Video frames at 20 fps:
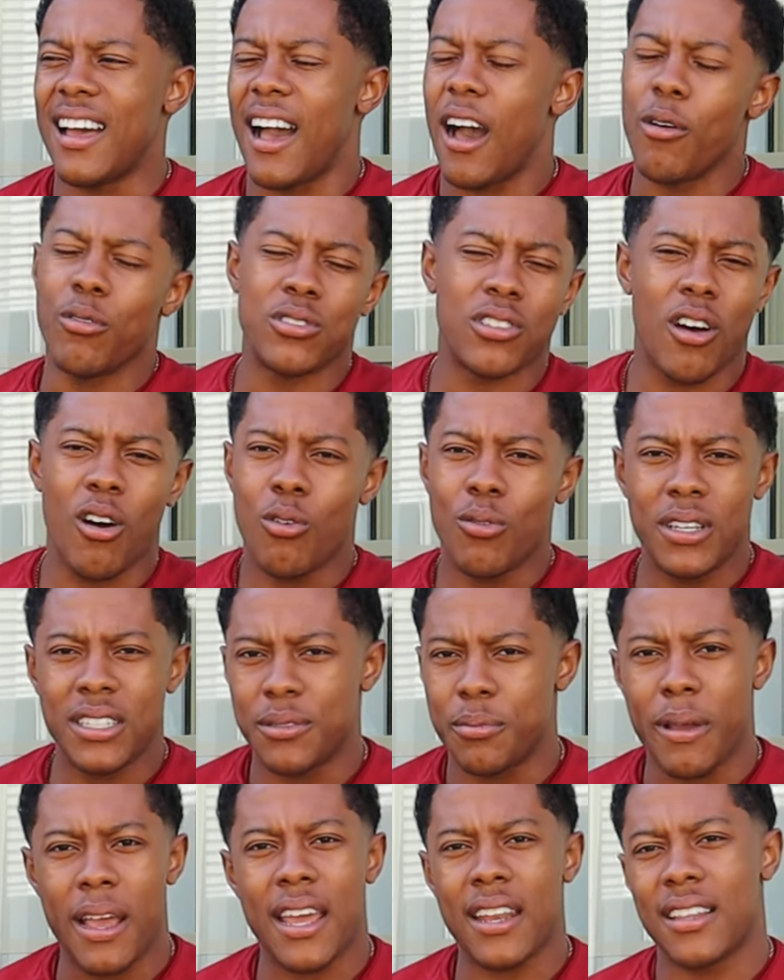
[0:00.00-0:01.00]
I was
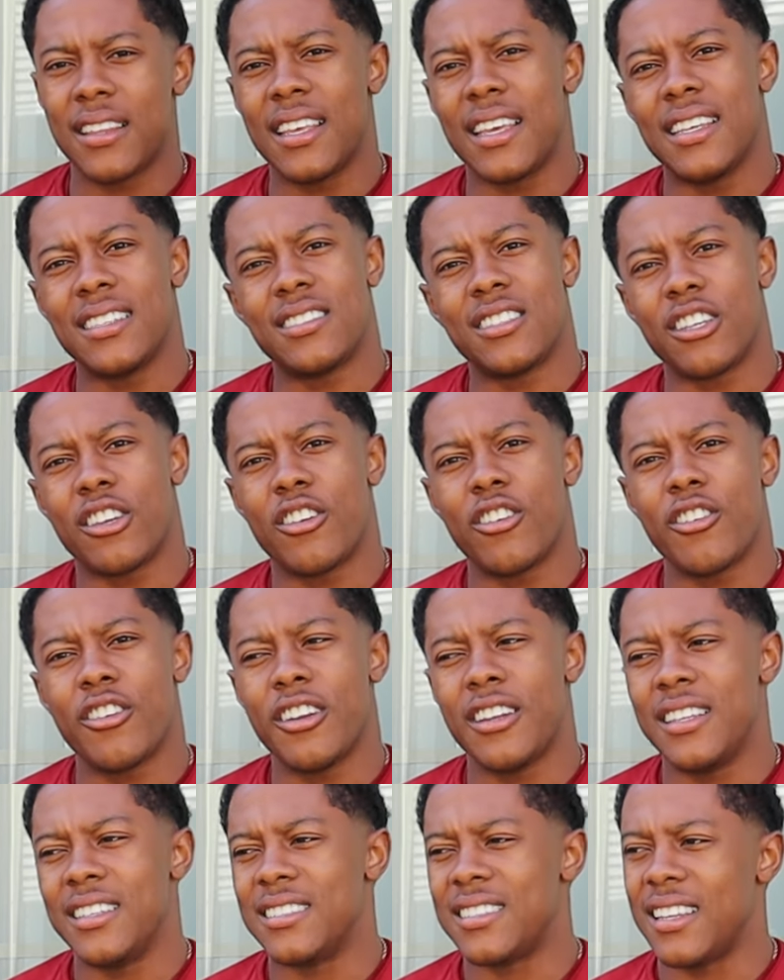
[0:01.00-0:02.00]
always battling
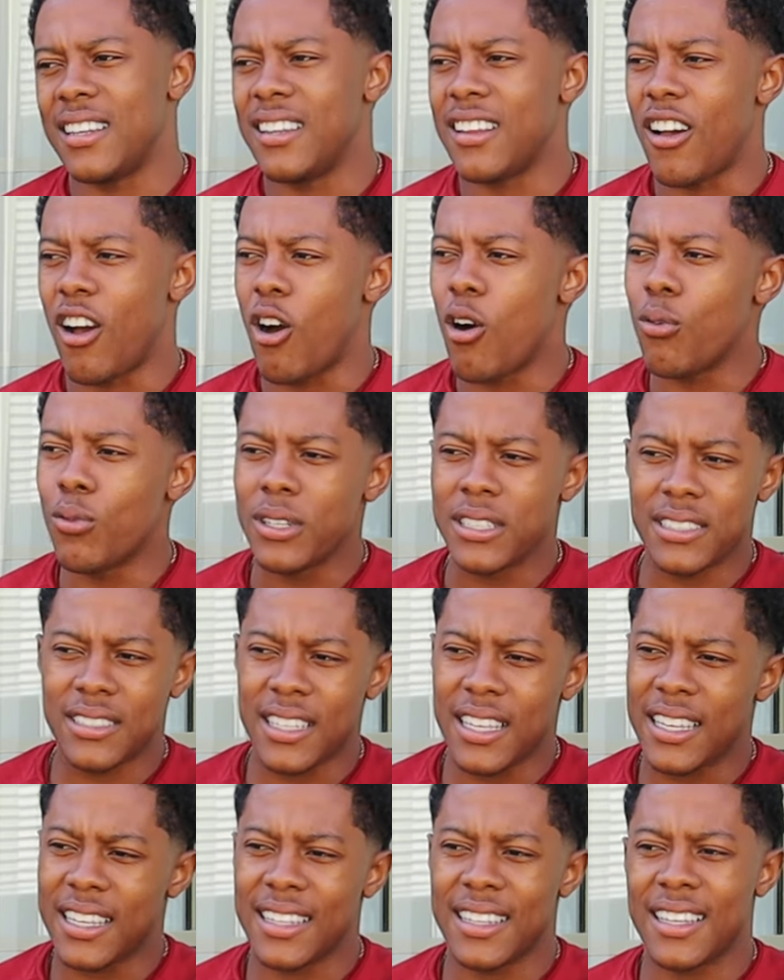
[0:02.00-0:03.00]
insecurities and always
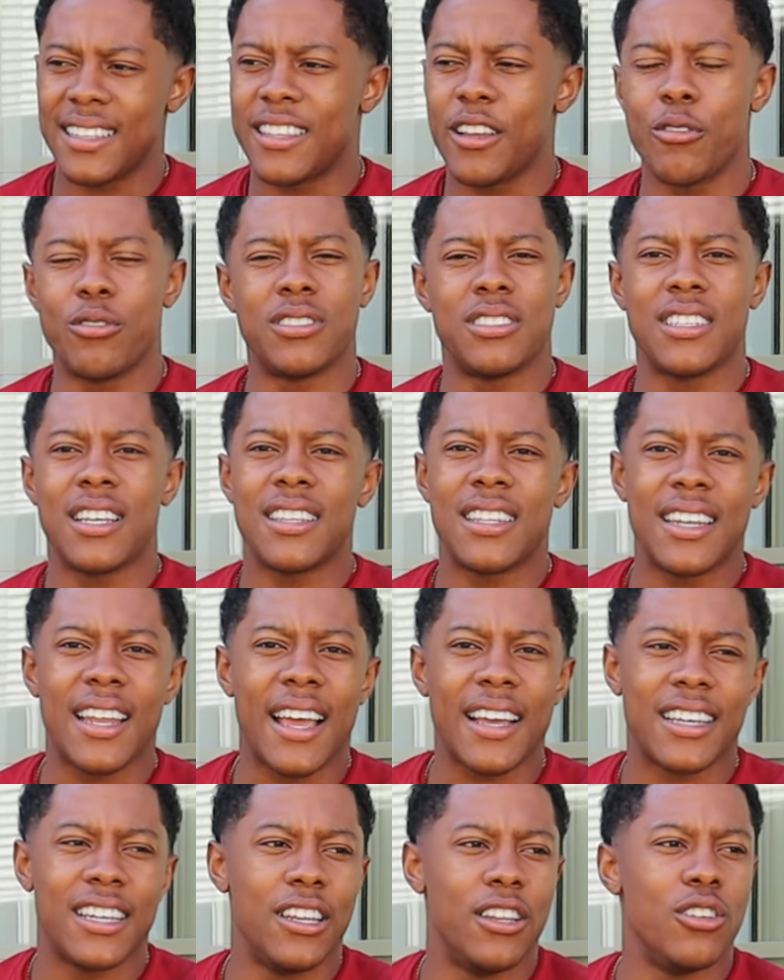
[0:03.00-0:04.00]
thinking that there was nothing
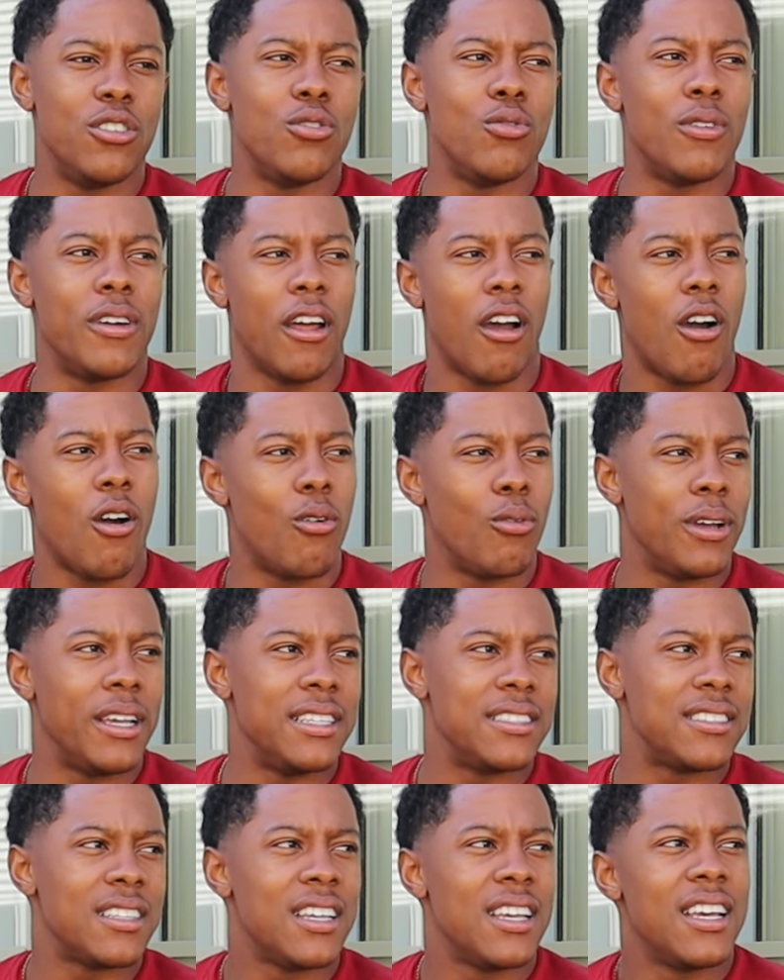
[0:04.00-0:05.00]
I could do, and
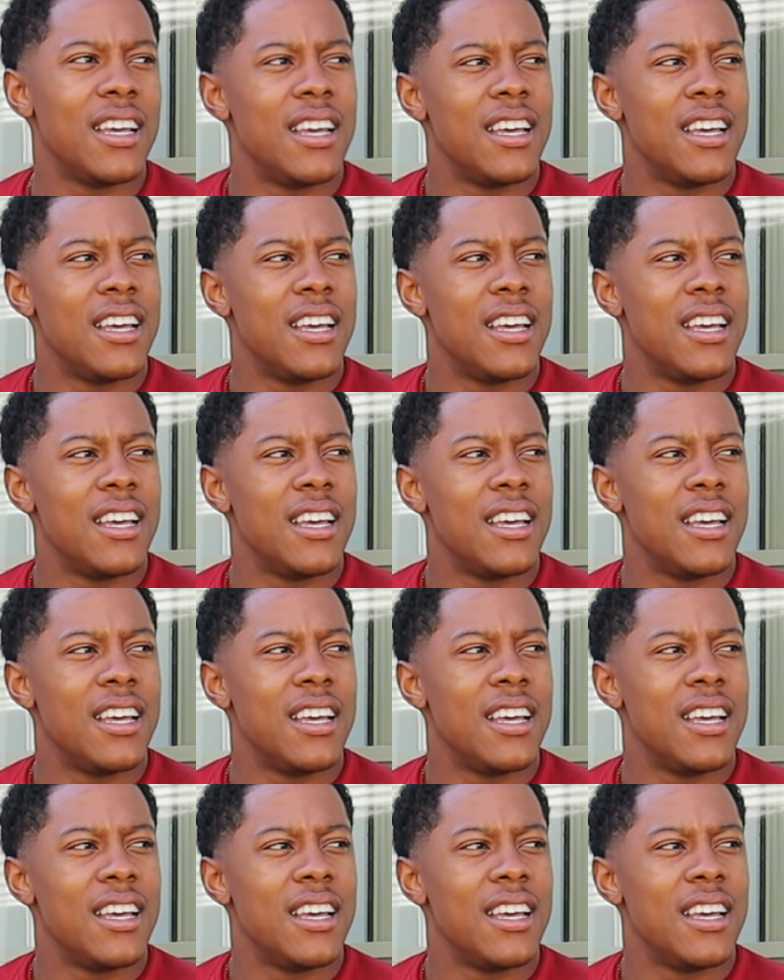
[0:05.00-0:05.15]
always